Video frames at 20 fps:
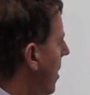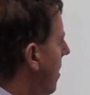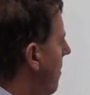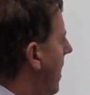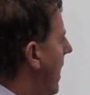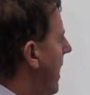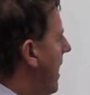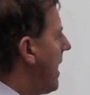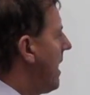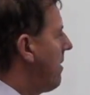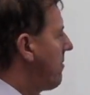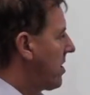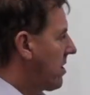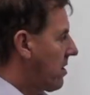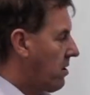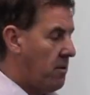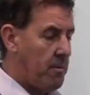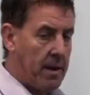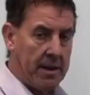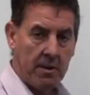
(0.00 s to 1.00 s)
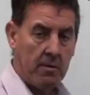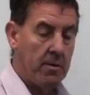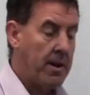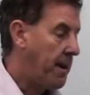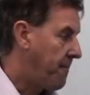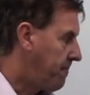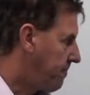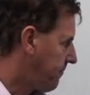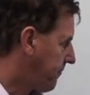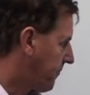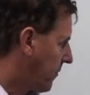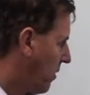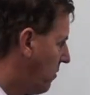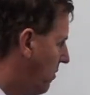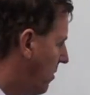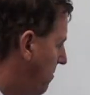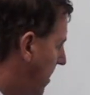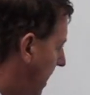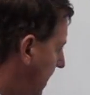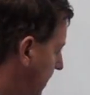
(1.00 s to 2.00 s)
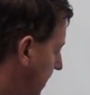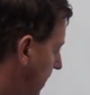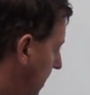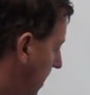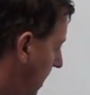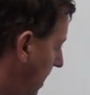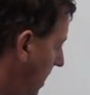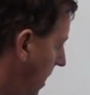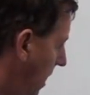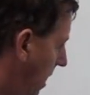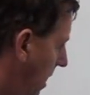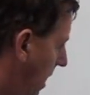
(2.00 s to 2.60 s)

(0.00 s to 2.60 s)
Right, how am I going to go about doing it? Well, basically,